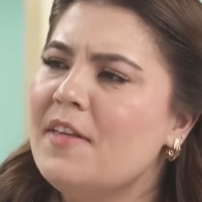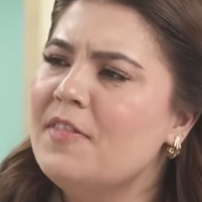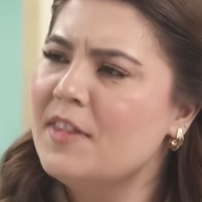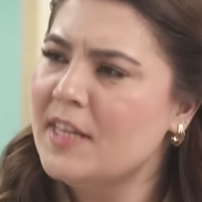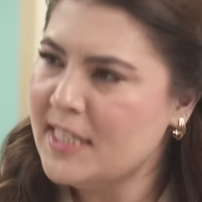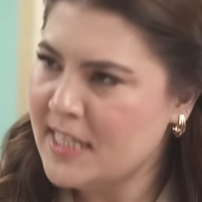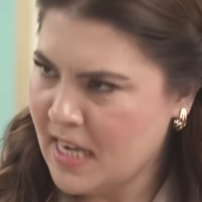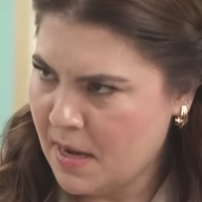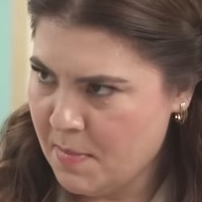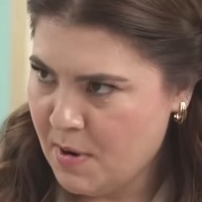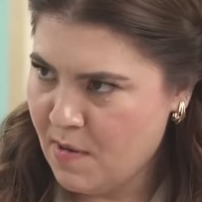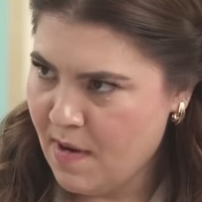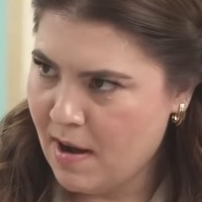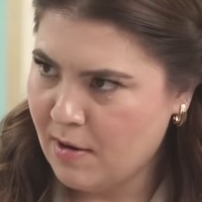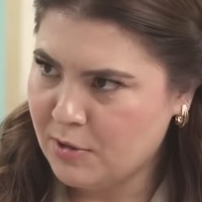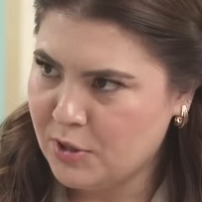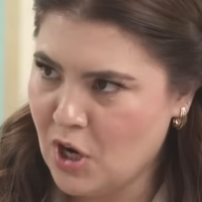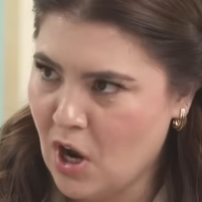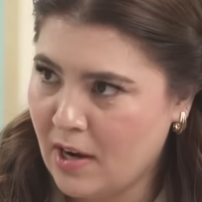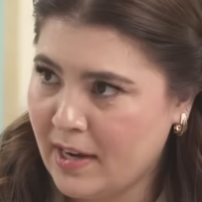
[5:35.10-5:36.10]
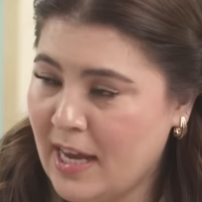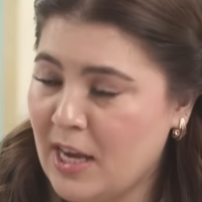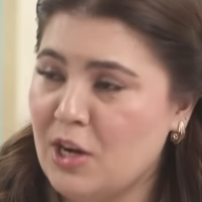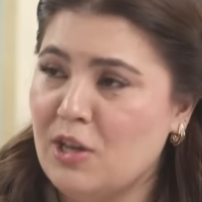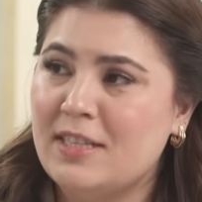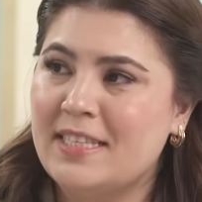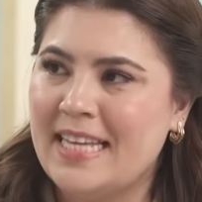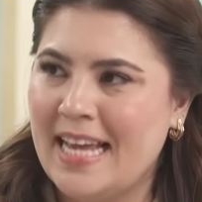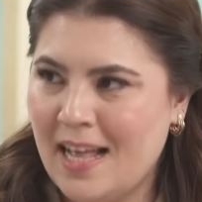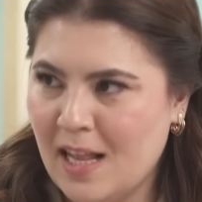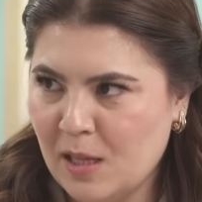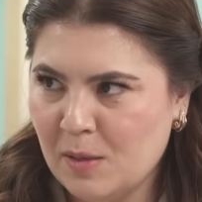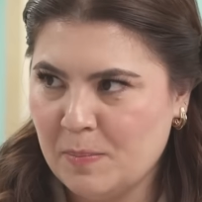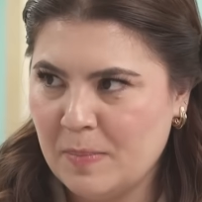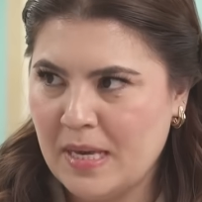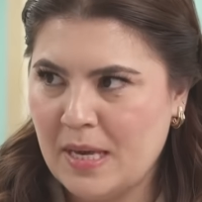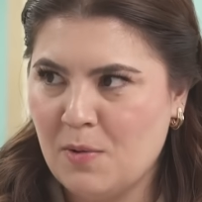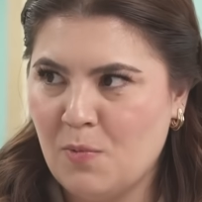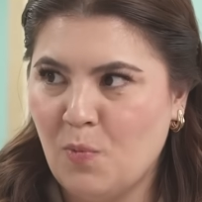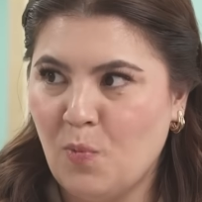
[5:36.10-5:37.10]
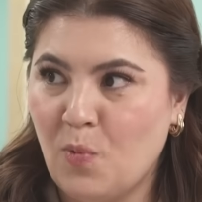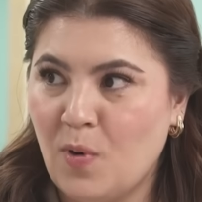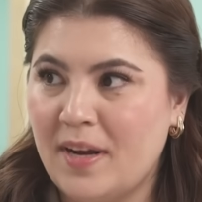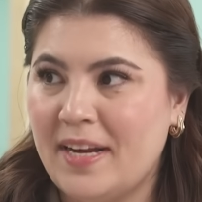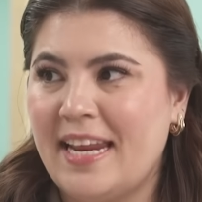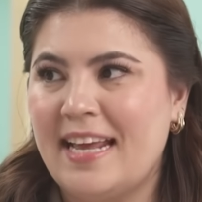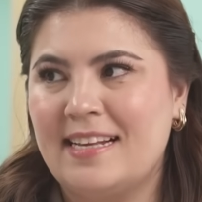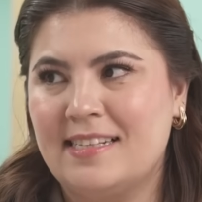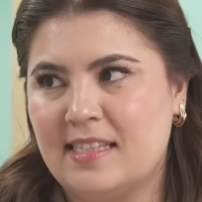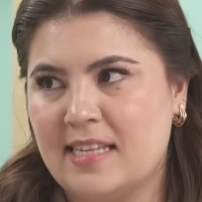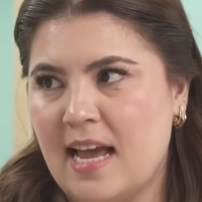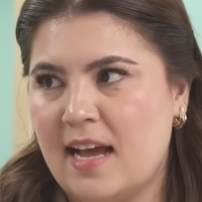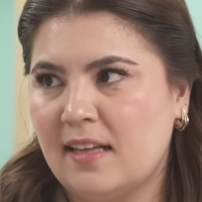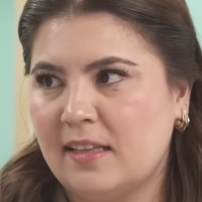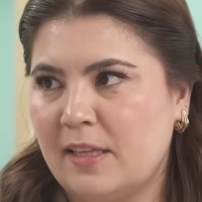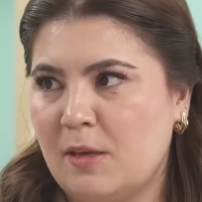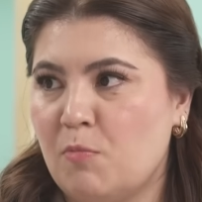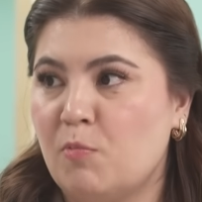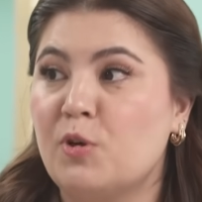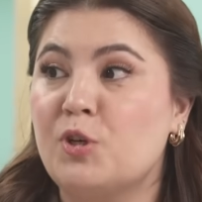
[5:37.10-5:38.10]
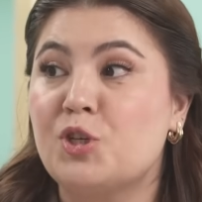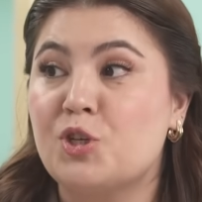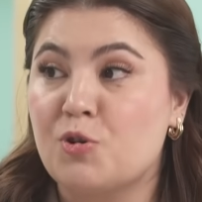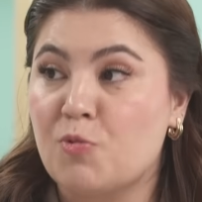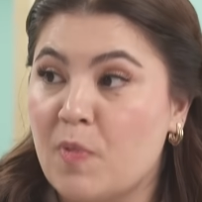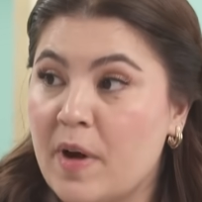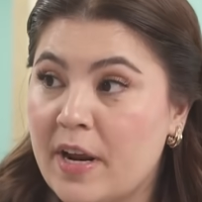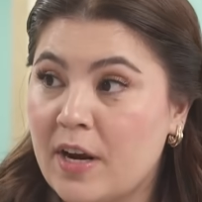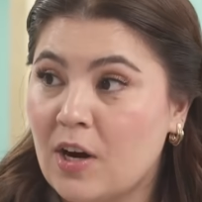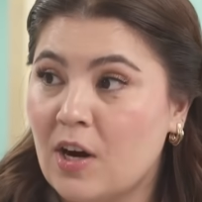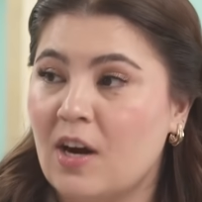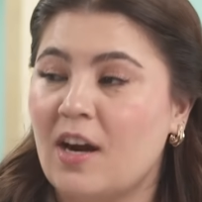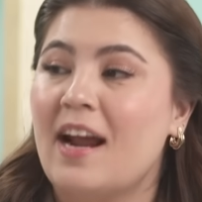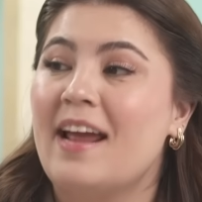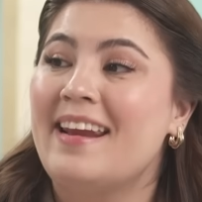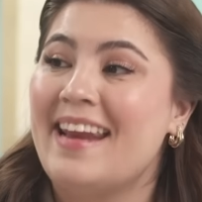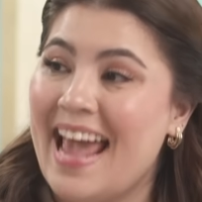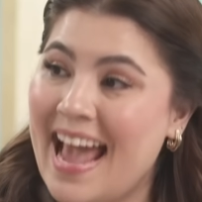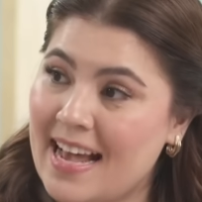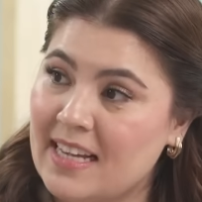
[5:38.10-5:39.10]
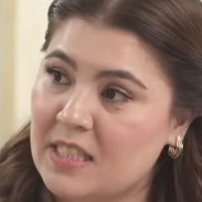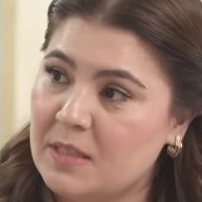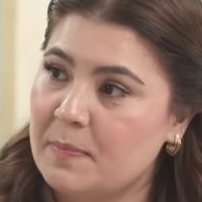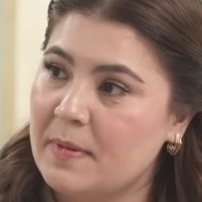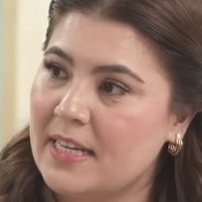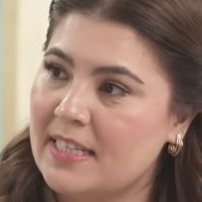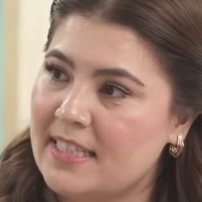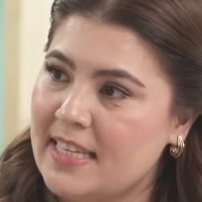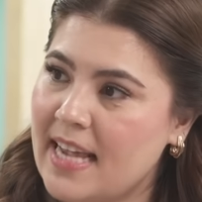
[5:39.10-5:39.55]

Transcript: And this time around, Doc, can you tell me what exactly would trigger an asthma